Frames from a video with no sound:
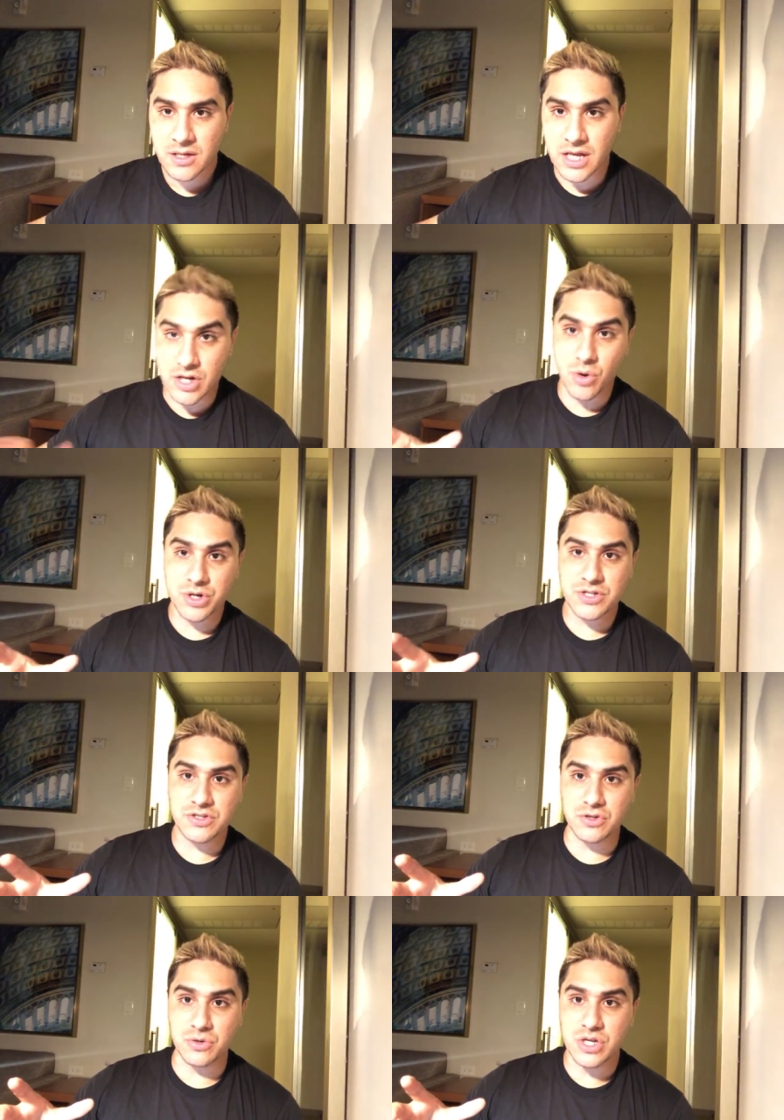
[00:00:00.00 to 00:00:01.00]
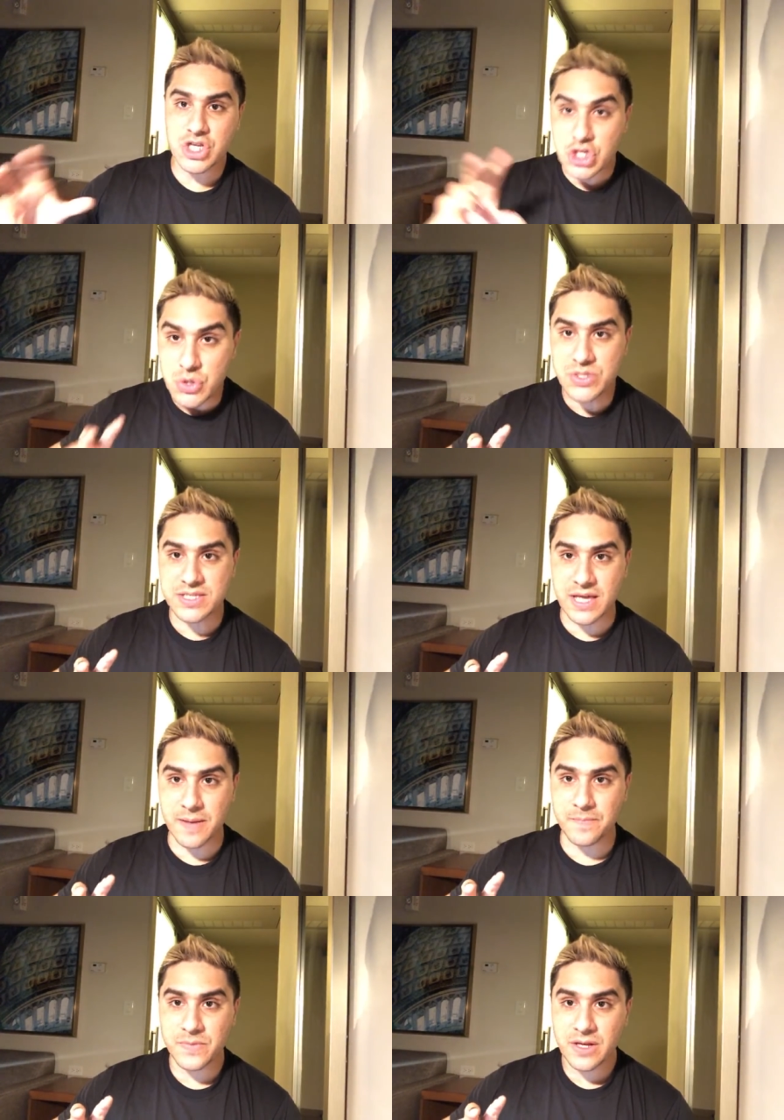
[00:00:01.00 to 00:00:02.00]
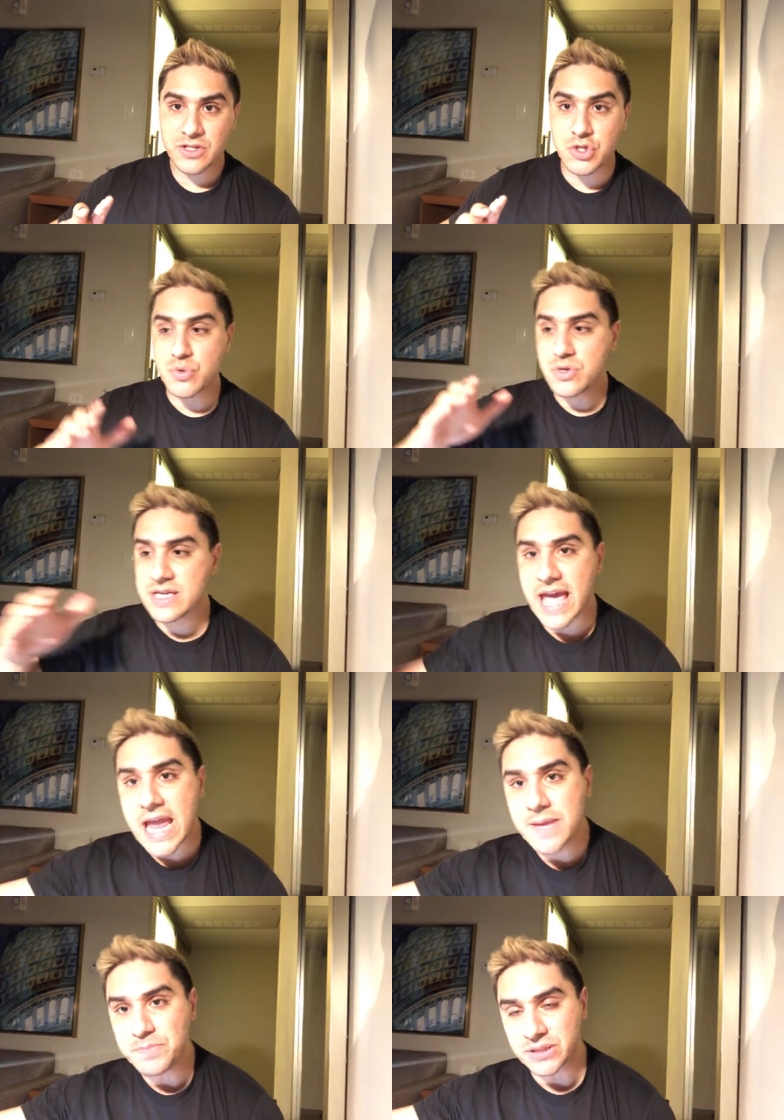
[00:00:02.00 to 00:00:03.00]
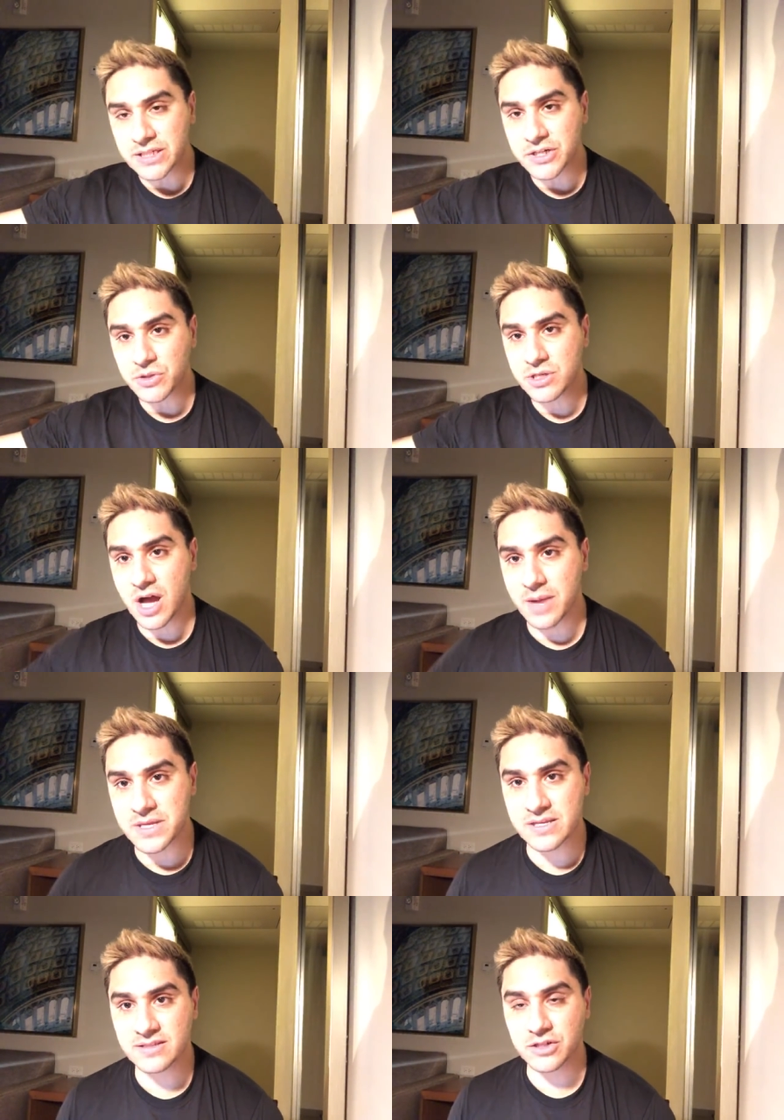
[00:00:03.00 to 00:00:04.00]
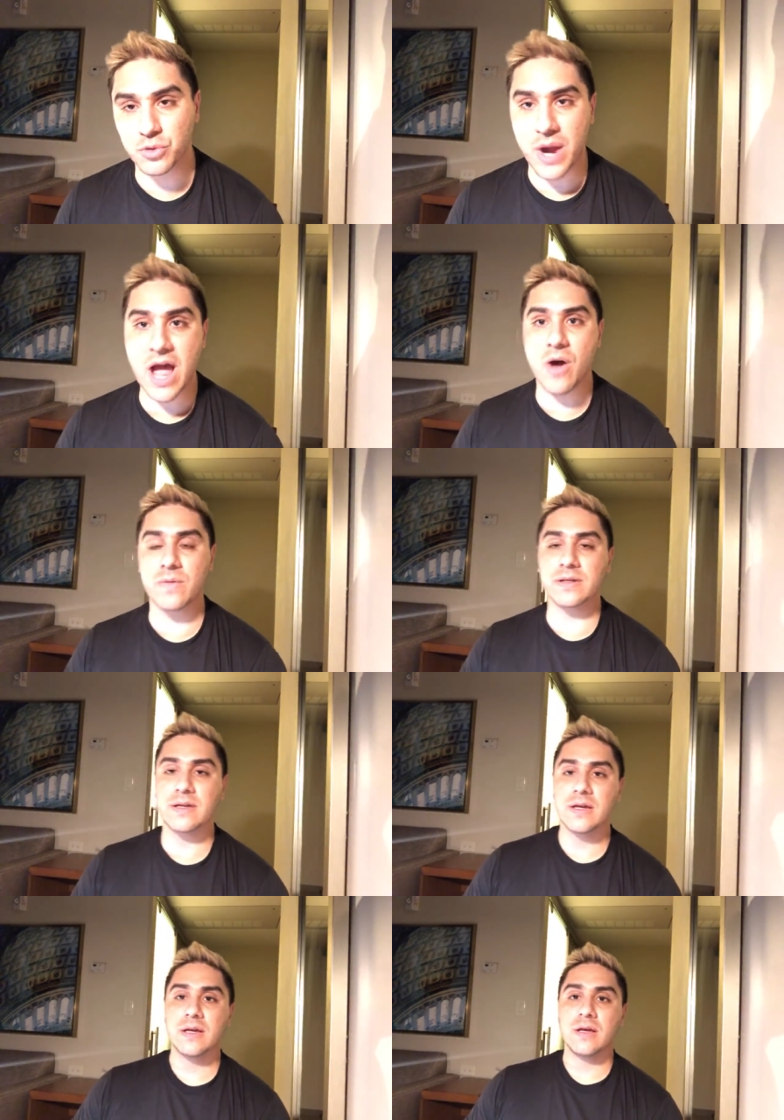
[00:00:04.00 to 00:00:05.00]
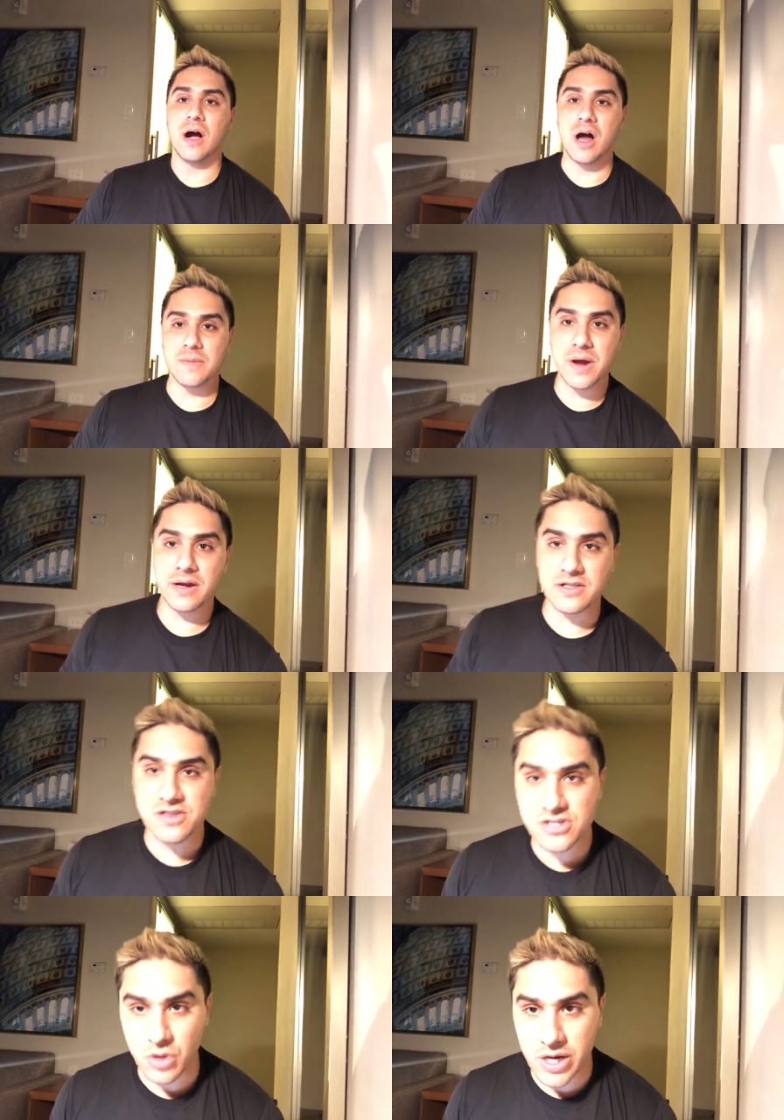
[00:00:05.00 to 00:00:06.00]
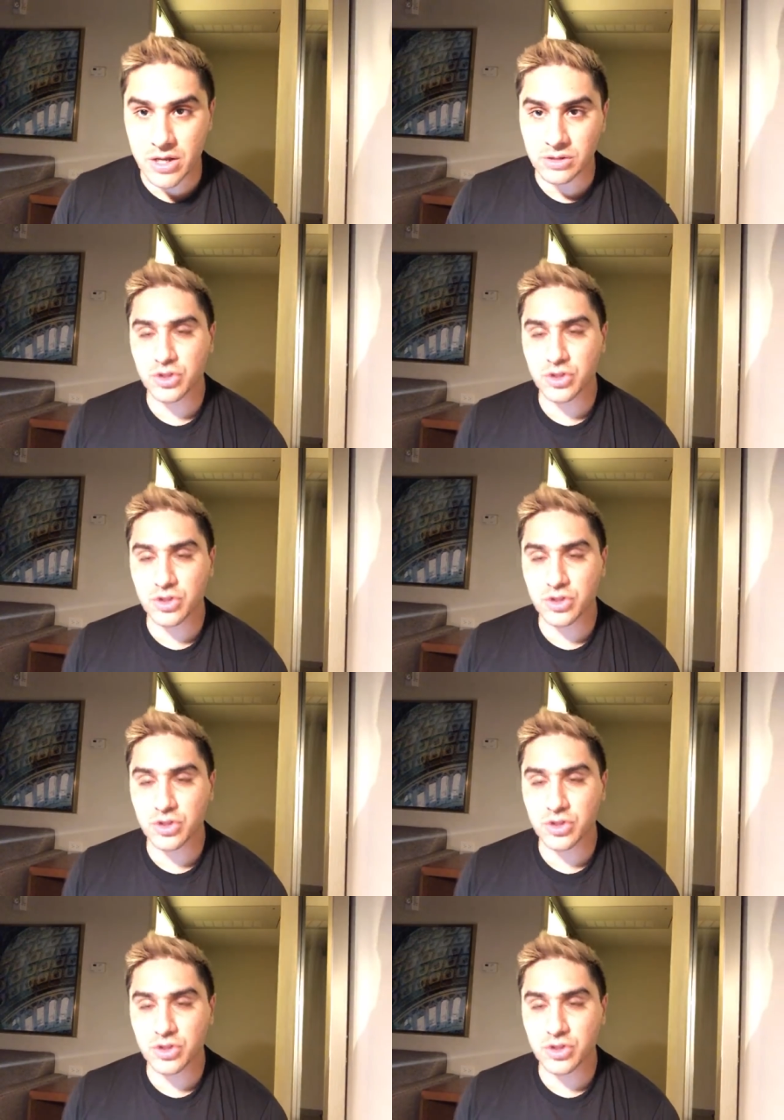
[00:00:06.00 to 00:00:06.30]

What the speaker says: in order to use them to gain political communist ground on American soil.